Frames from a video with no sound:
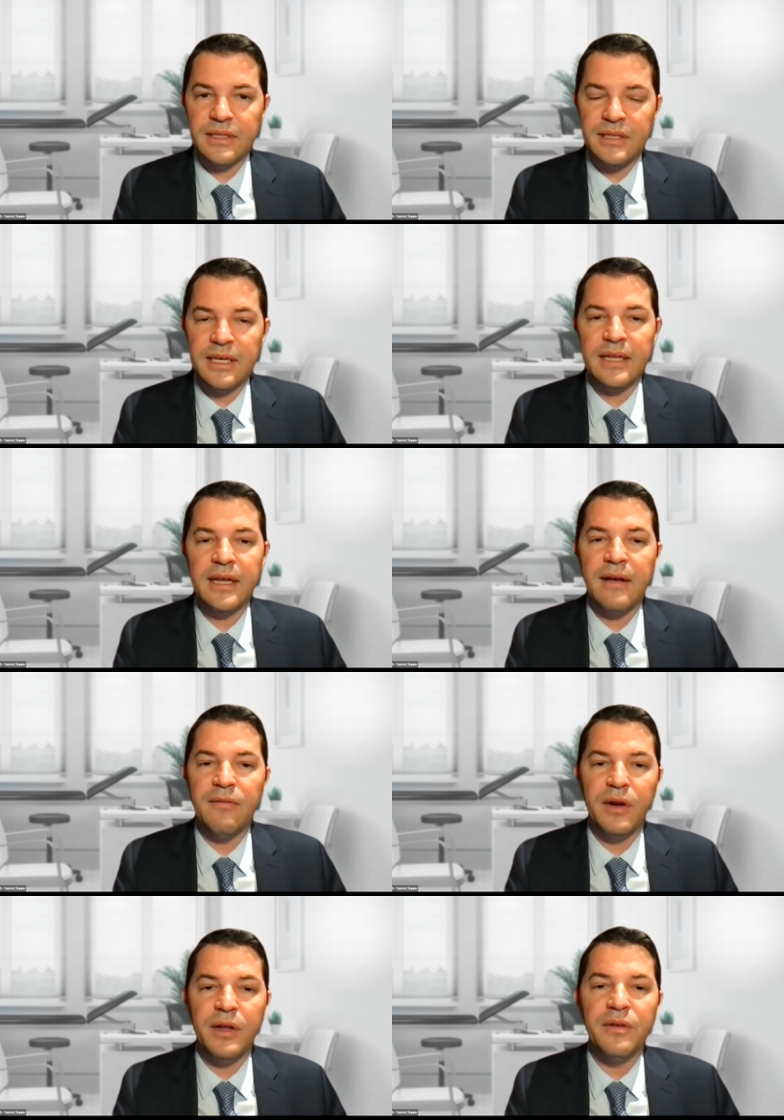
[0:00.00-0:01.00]
I see, and I
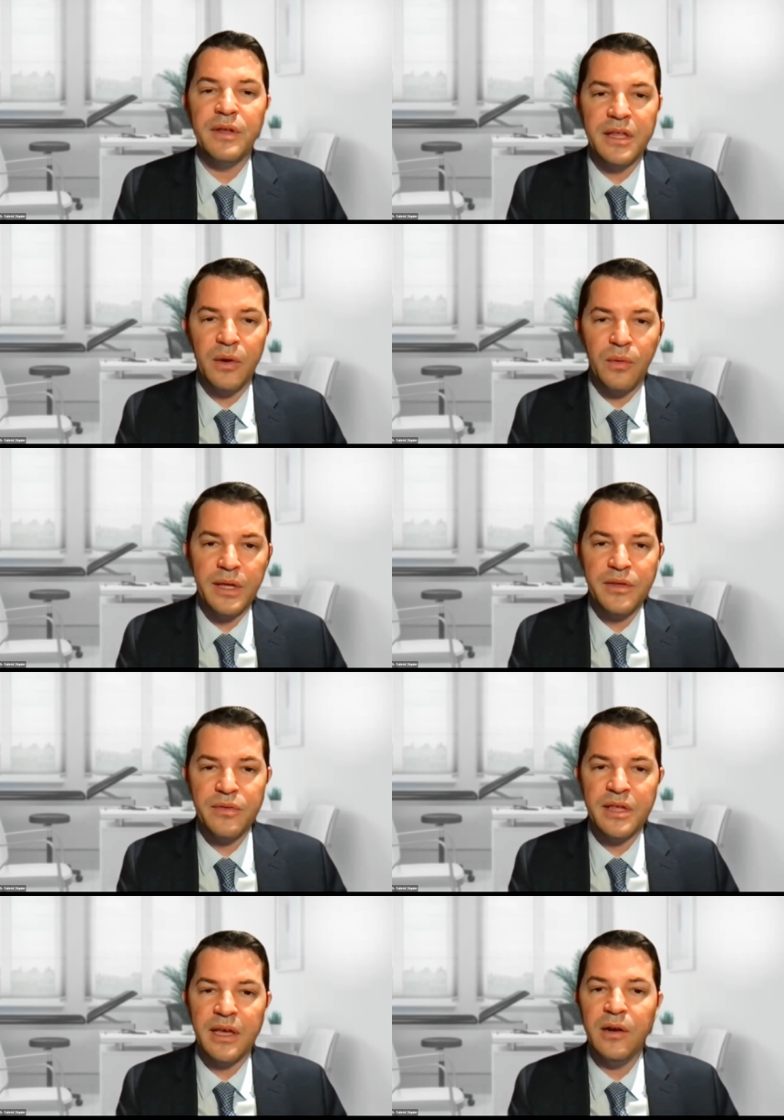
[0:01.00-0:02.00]
have very interesting
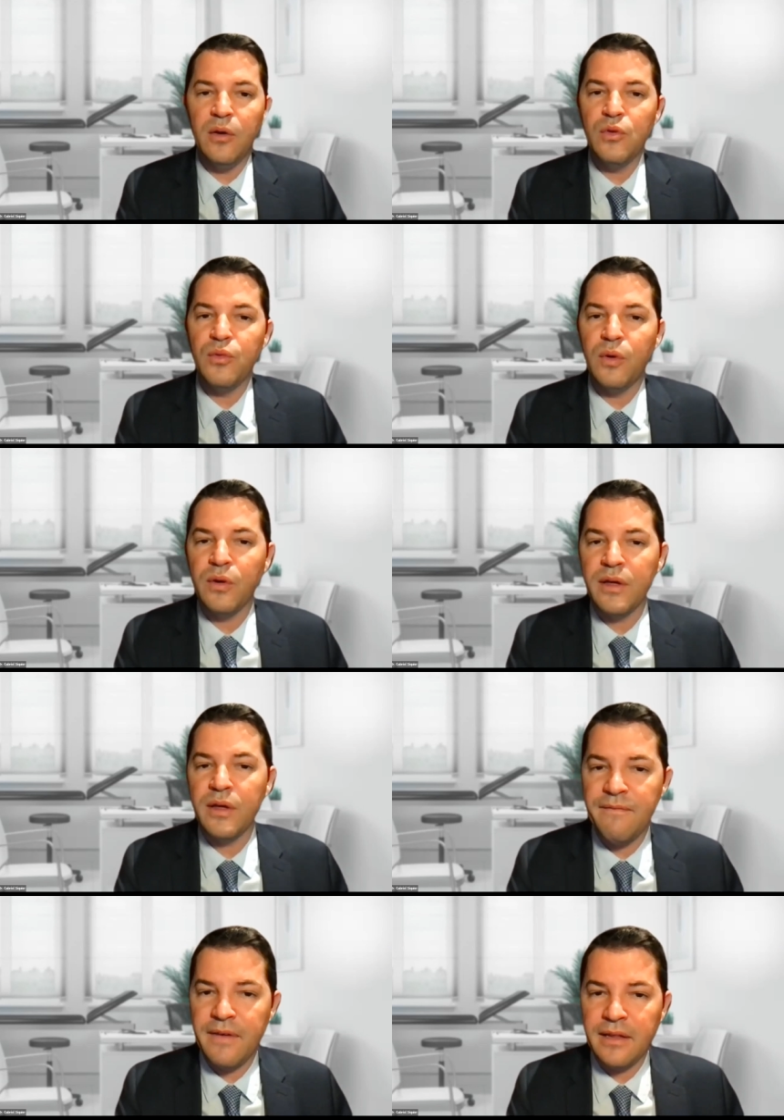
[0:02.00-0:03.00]
questions. Say, gloves work
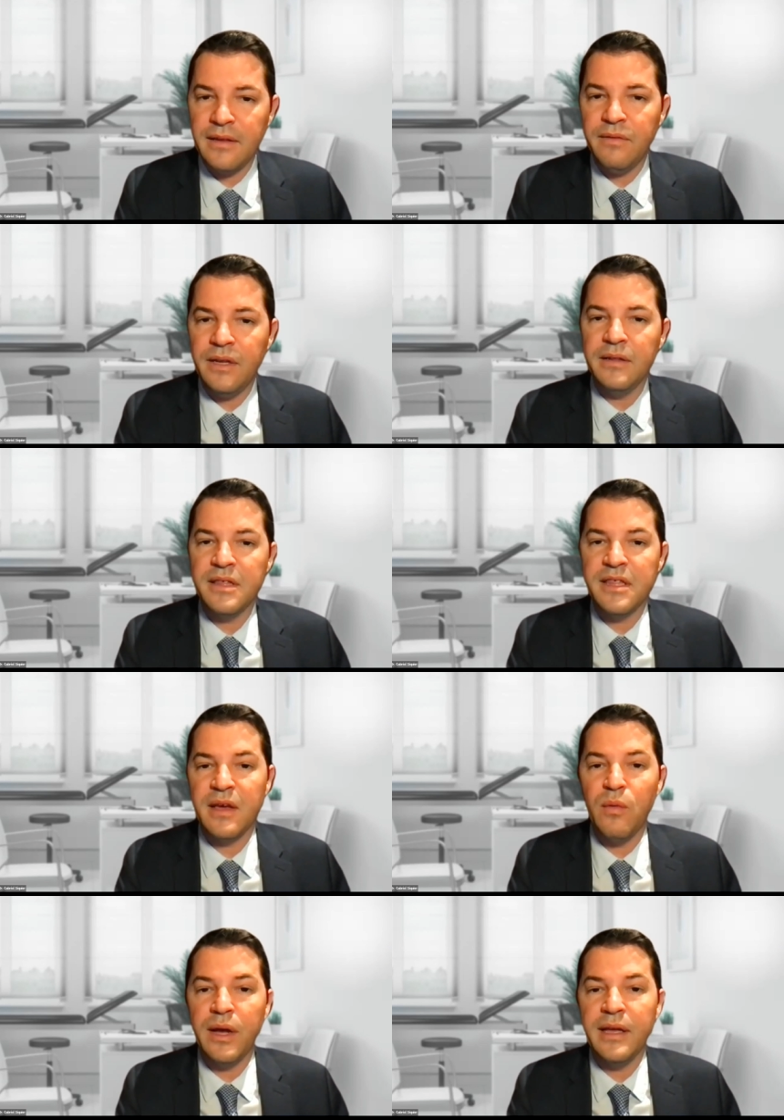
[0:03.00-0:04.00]
effectively in the
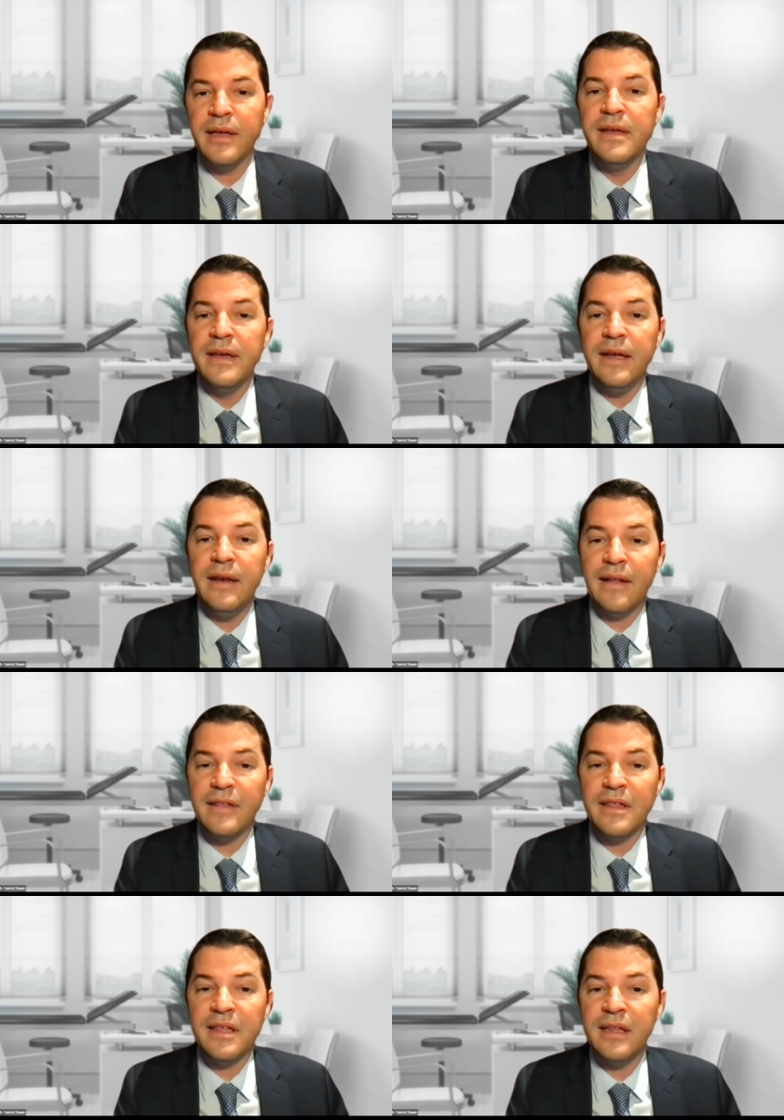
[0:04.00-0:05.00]
same way in
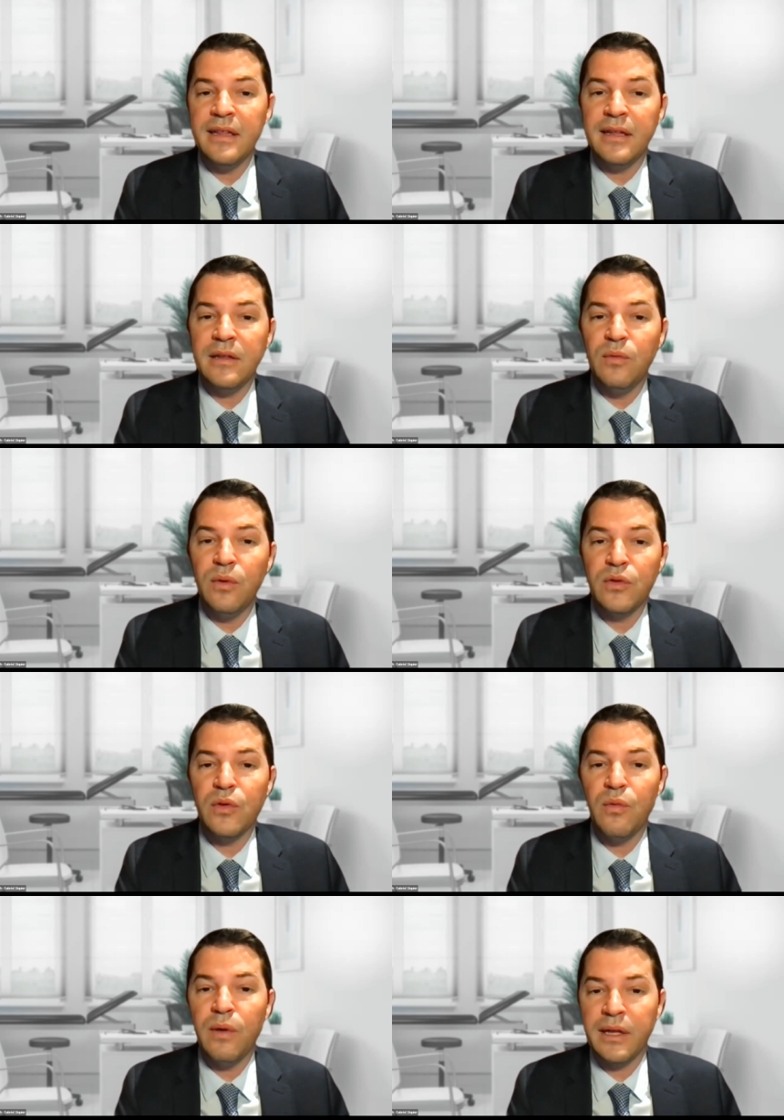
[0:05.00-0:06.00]
Latin skin that it
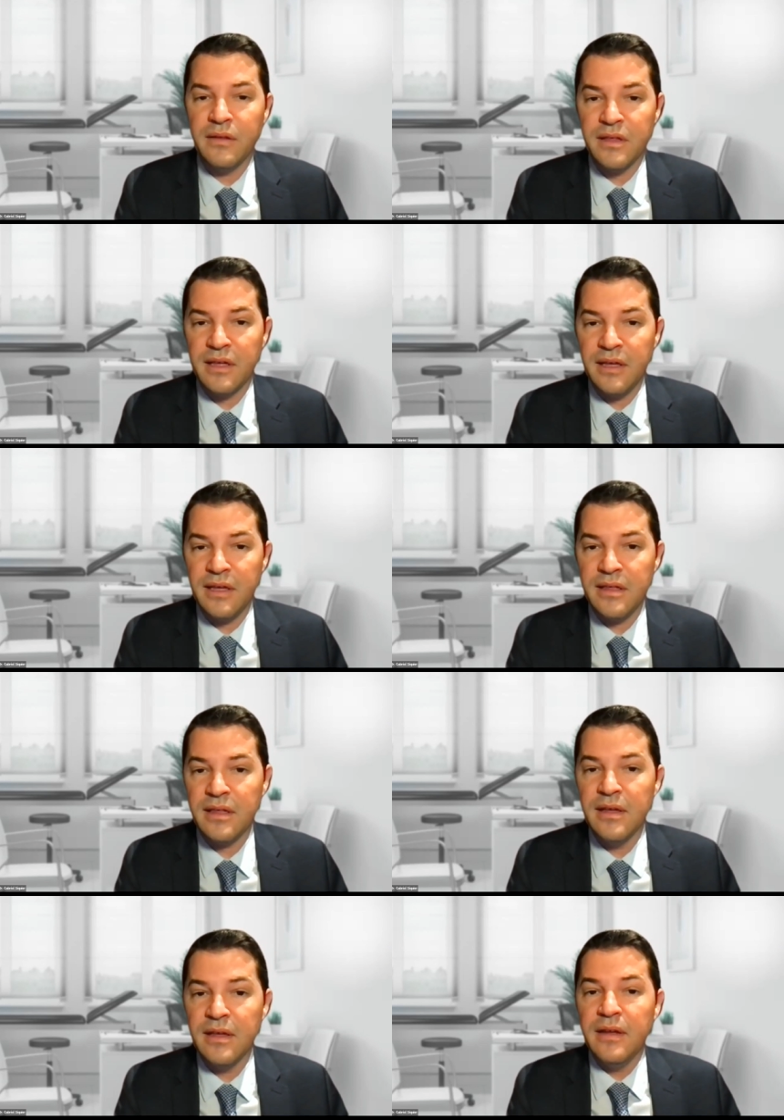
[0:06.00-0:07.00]
works on white
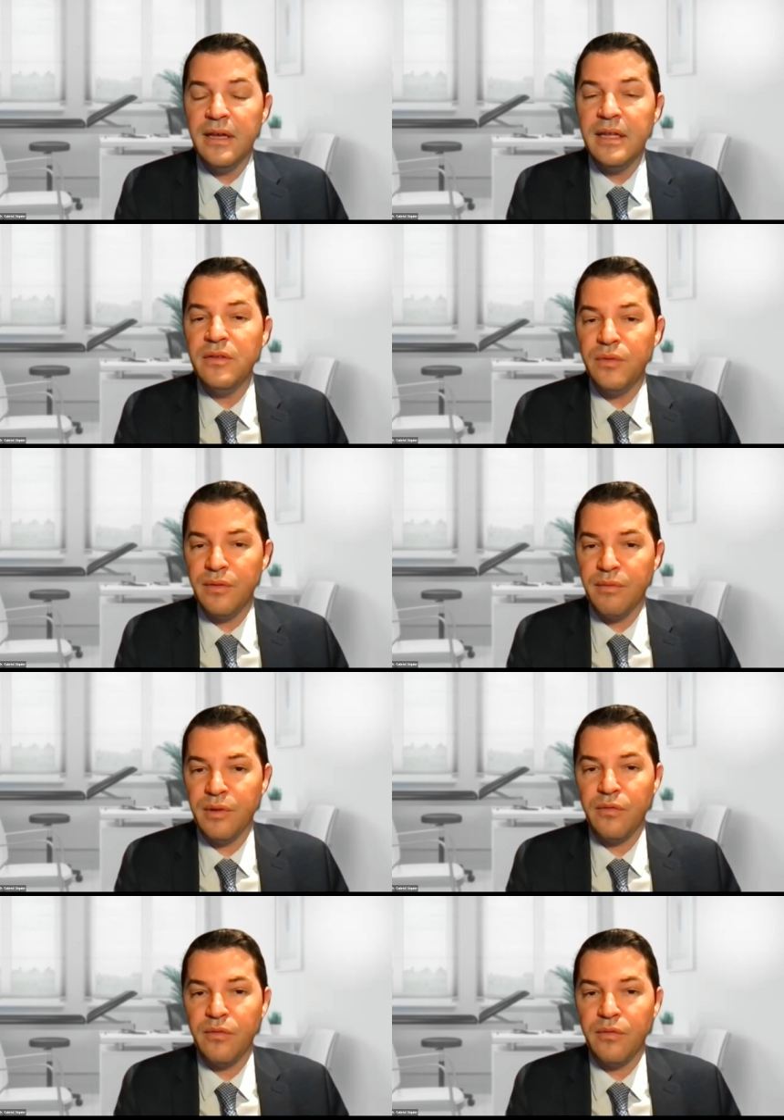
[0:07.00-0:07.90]
skins in the treatment